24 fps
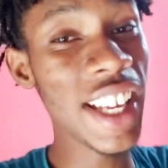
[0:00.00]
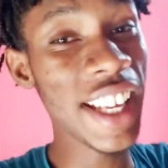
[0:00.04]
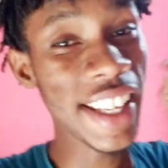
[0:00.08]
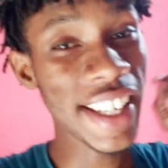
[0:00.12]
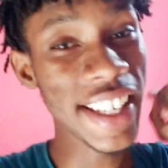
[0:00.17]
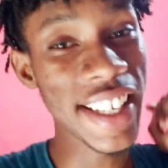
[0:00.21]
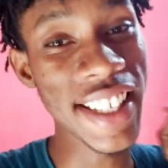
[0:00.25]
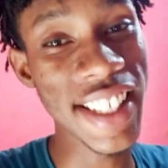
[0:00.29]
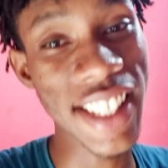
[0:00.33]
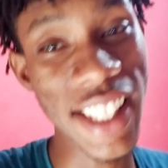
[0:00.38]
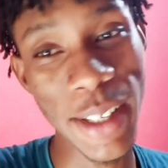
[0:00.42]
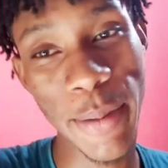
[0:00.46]

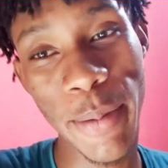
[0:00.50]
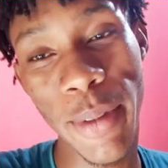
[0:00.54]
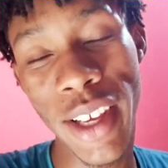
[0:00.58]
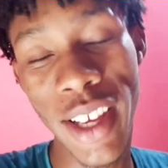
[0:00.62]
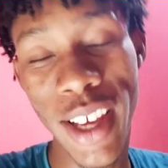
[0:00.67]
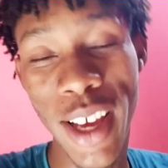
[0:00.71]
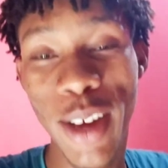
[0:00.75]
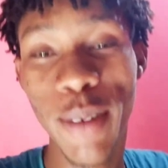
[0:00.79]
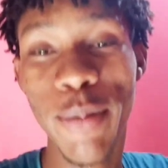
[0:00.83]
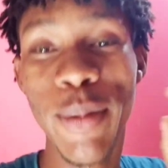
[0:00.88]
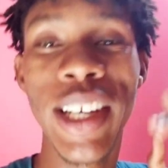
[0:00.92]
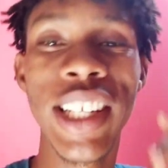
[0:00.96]
you see me
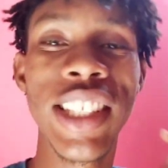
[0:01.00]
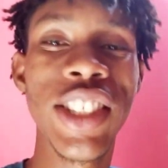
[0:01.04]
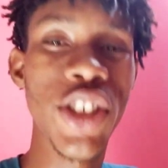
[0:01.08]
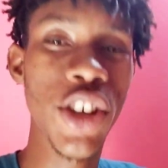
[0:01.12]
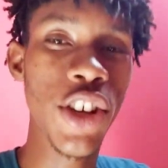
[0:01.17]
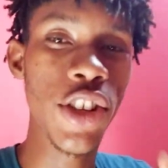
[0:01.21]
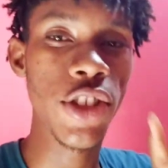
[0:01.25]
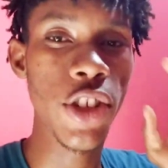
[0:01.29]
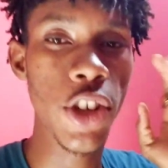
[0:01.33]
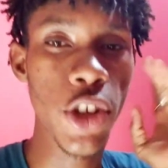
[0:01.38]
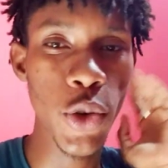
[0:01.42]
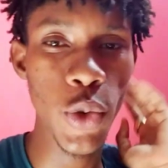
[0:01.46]
make sure
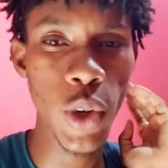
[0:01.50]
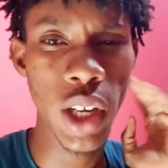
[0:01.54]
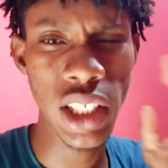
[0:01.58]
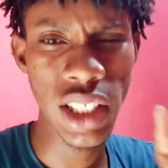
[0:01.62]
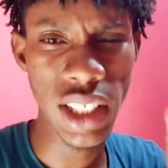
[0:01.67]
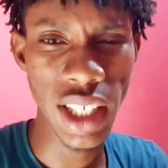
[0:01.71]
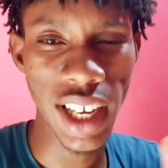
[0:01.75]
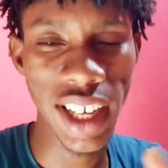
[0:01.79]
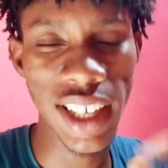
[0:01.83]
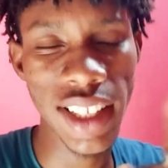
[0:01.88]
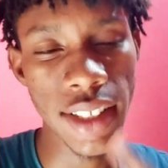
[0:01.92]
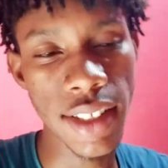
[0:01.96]
you want to
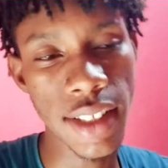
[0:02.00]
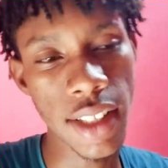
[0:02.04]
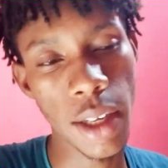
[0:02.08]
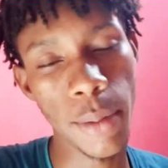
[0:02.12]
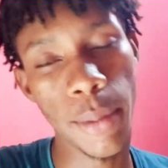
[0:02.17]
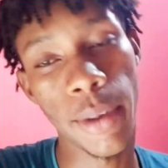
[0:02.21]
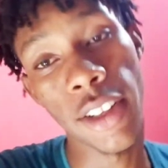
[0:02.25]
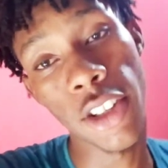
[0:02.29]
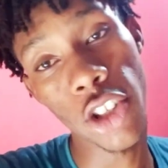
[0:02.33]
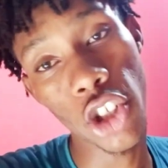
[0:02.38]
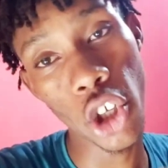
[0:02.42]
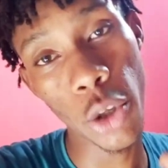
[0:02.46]
watch ads them
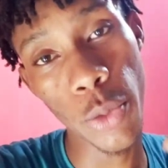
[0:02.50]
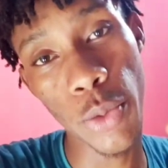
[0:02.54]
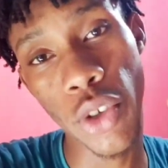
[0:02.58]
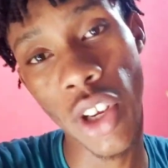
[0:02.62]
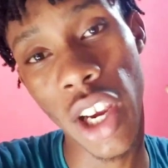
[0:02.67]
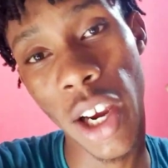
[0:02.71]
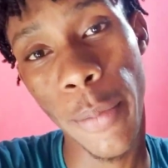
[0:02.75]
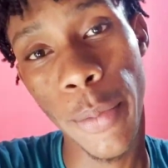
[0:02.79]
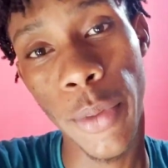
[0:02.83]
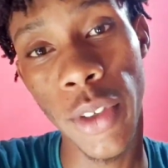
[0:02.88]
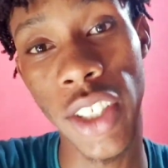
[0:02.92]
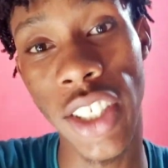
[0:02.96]
and
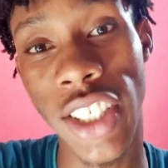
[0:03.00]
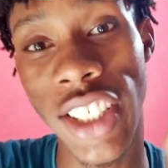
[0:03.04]
subscribe to the